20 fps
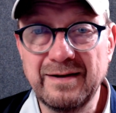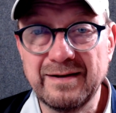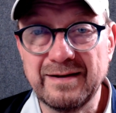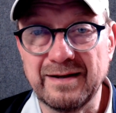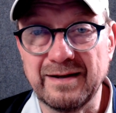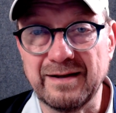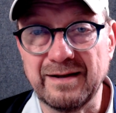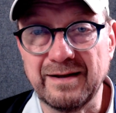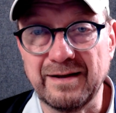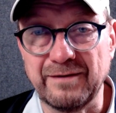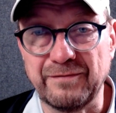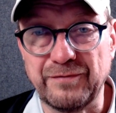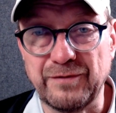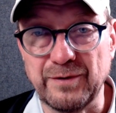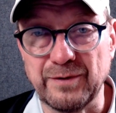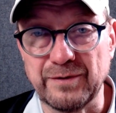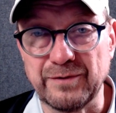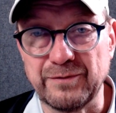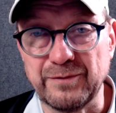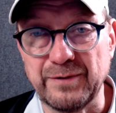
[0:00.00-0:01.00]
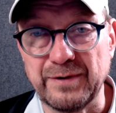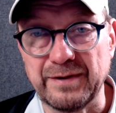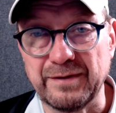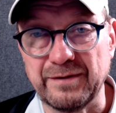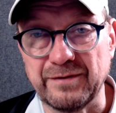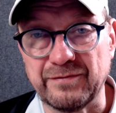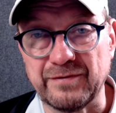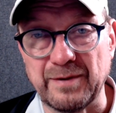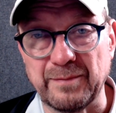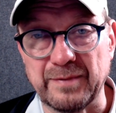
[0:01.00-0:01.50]
if you're doing
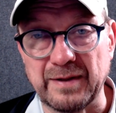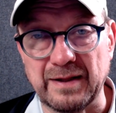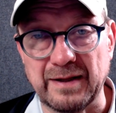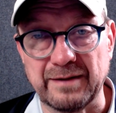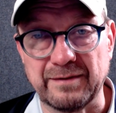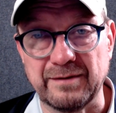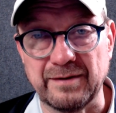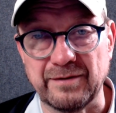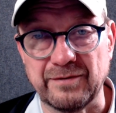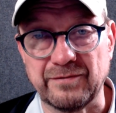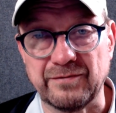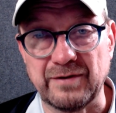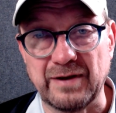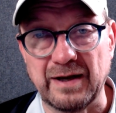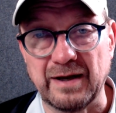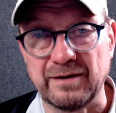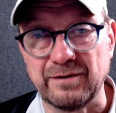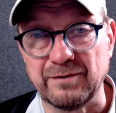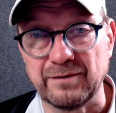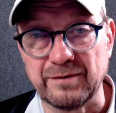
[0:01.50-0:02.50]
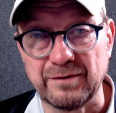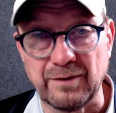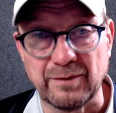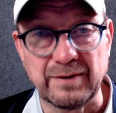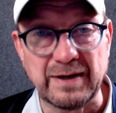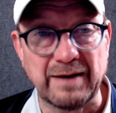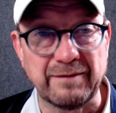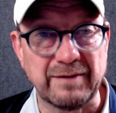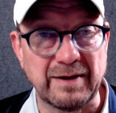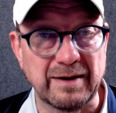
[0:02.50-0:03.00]
something like this, and you don't
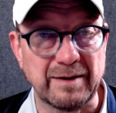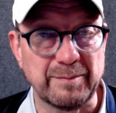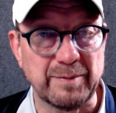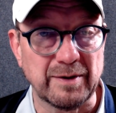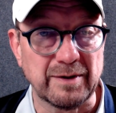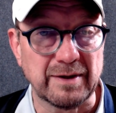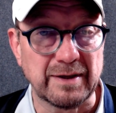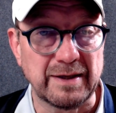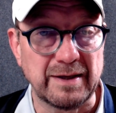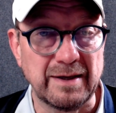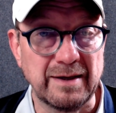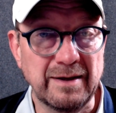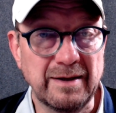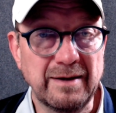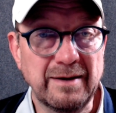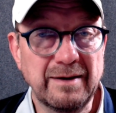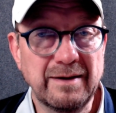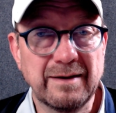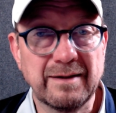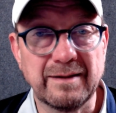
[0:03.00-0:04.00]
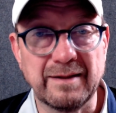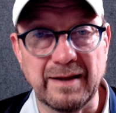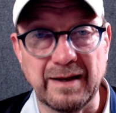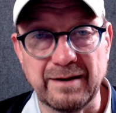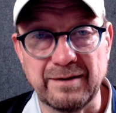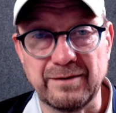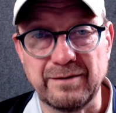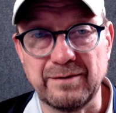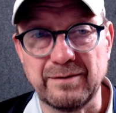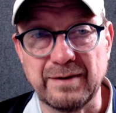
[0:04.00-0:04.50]
have that ability,
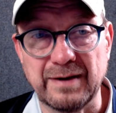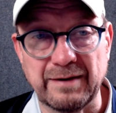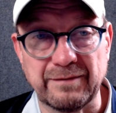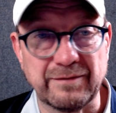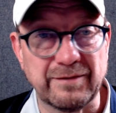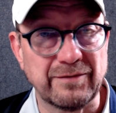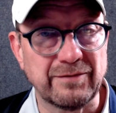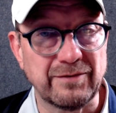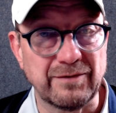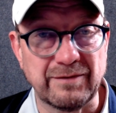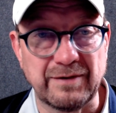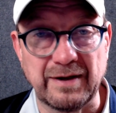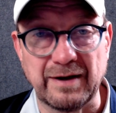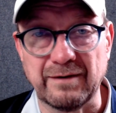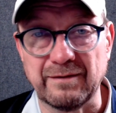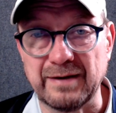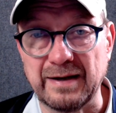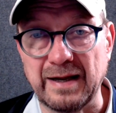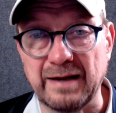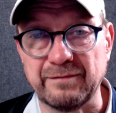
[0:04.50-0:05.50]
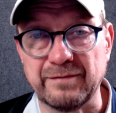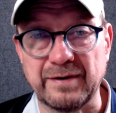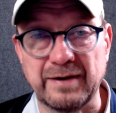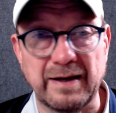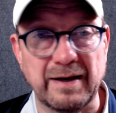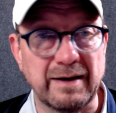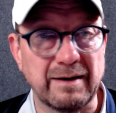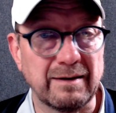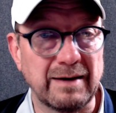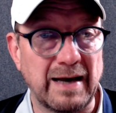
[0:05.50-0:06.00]
then you'd have to sit there and
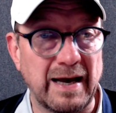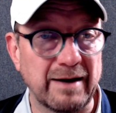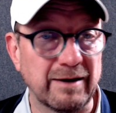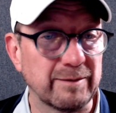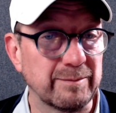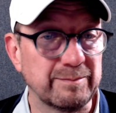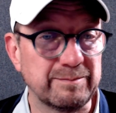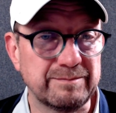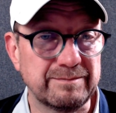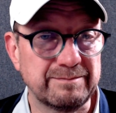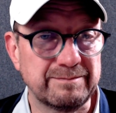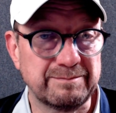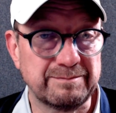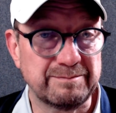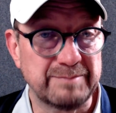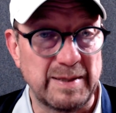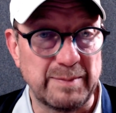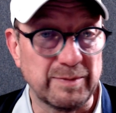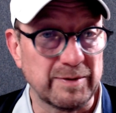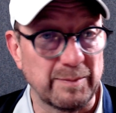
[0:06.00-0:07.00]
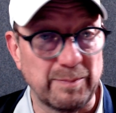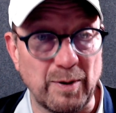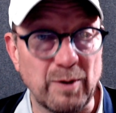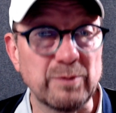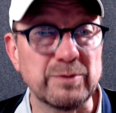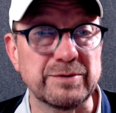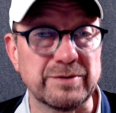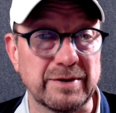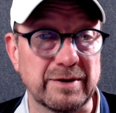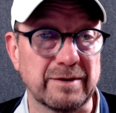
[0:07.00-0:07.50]
hire people to
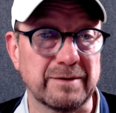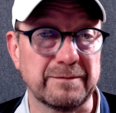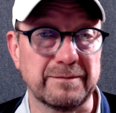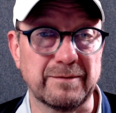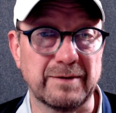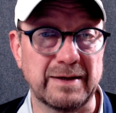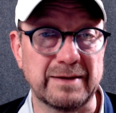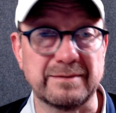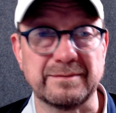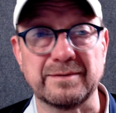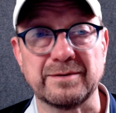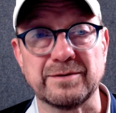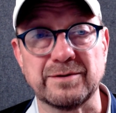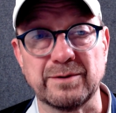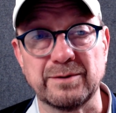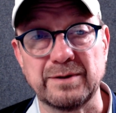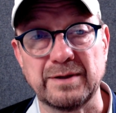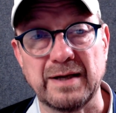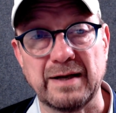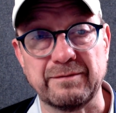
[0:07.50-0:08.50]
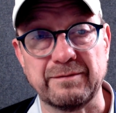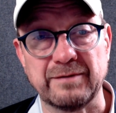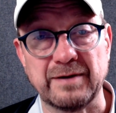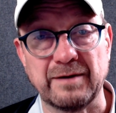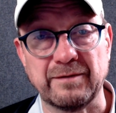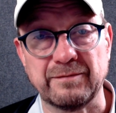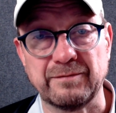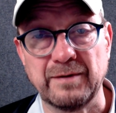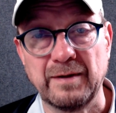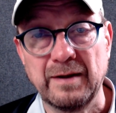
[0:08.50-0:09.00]
pose there, right? And so you
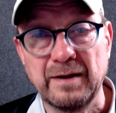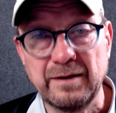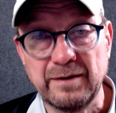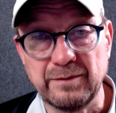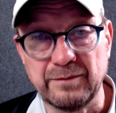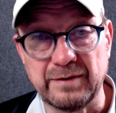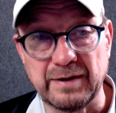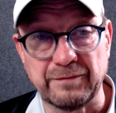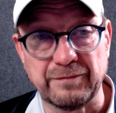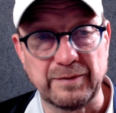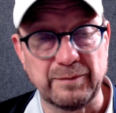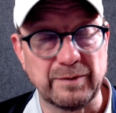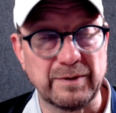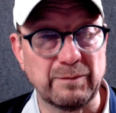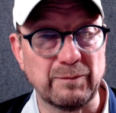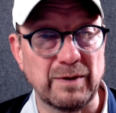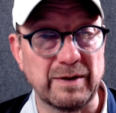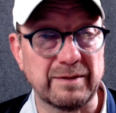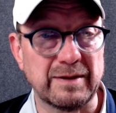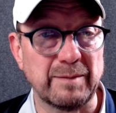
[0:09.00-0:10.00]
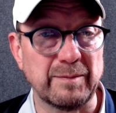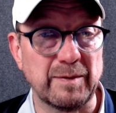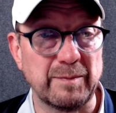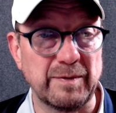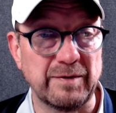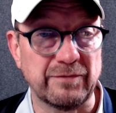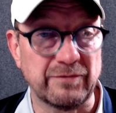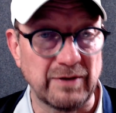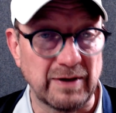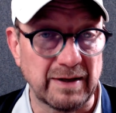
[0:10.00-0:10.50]
definitely wouldn't want them to be
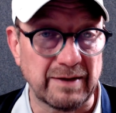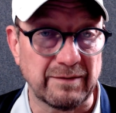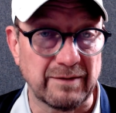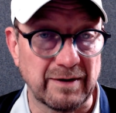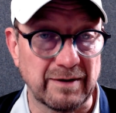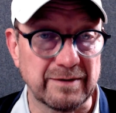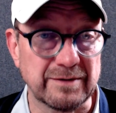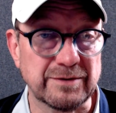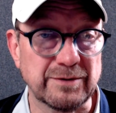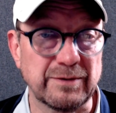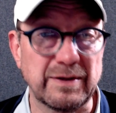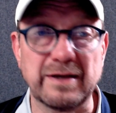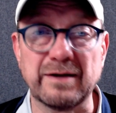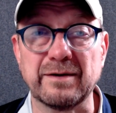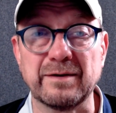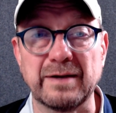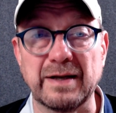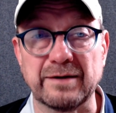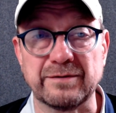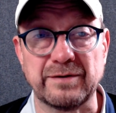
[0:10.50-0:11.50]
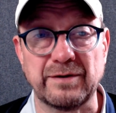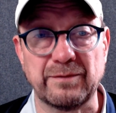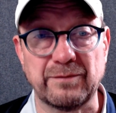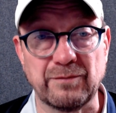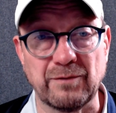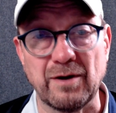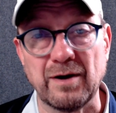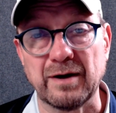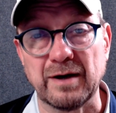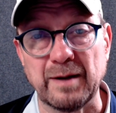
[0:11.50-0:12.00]
sitting there, so that you can actually
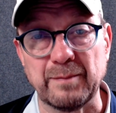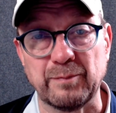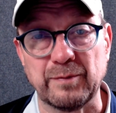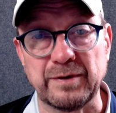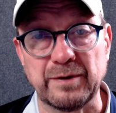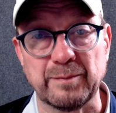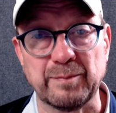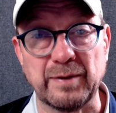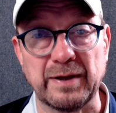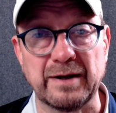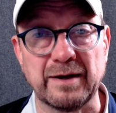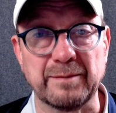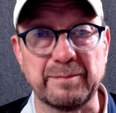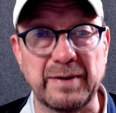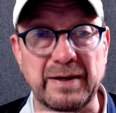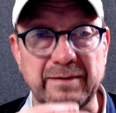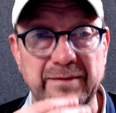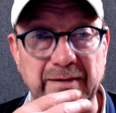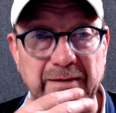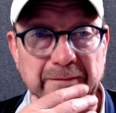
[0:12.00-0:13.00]
draw it up when you're plein air painting.